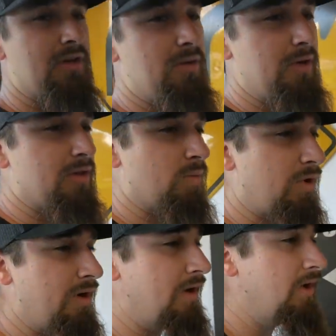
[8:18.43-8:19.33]
to do either
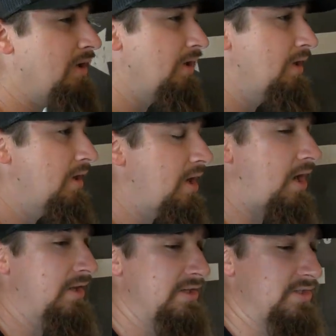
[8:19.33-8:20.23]
one.
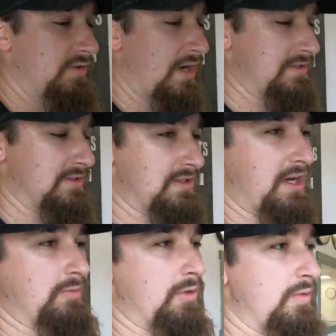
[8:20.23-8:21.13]
I'll let you guys
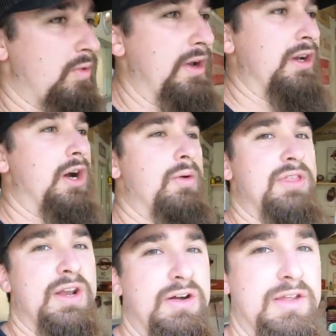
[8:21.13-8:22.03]
decide what we want to go
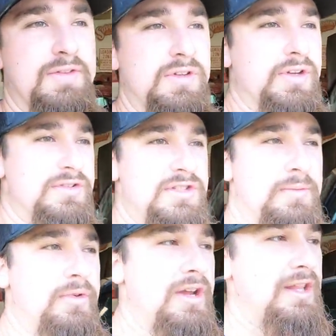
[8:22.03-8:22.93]
with and I'll give you a little
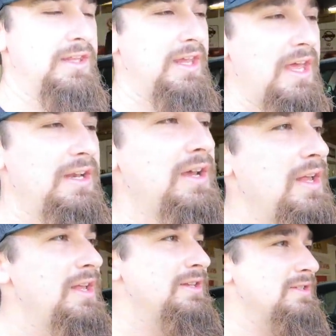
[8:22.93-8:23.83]
summary at the end
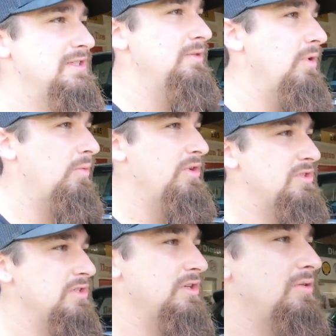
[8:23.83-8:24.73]
to see what we
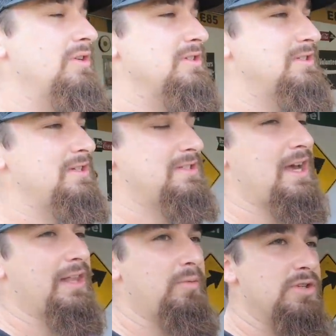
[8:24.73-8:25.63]
should do and to see
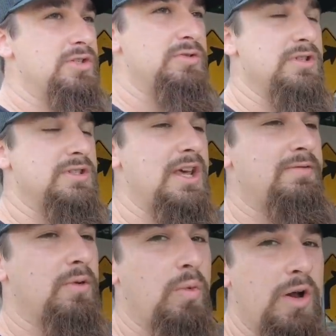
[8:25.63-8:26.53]
exactly what you should say
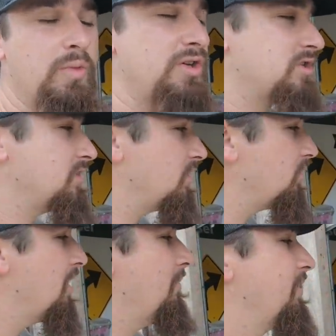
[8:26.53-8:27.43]
for what we should
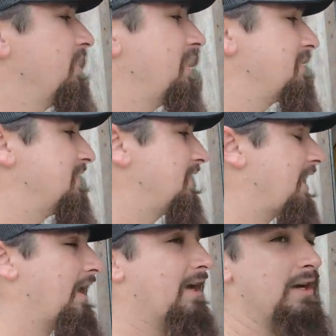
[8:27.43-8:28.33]
do. But the next thing
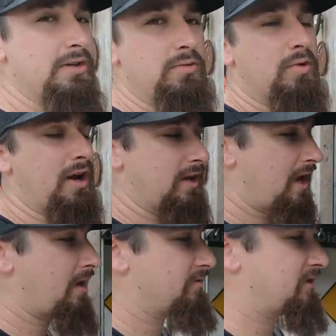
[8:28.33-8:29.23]
that I got to do right
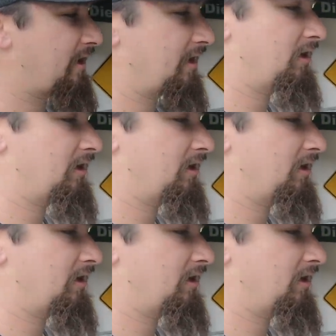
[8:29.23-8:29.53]
now is I got to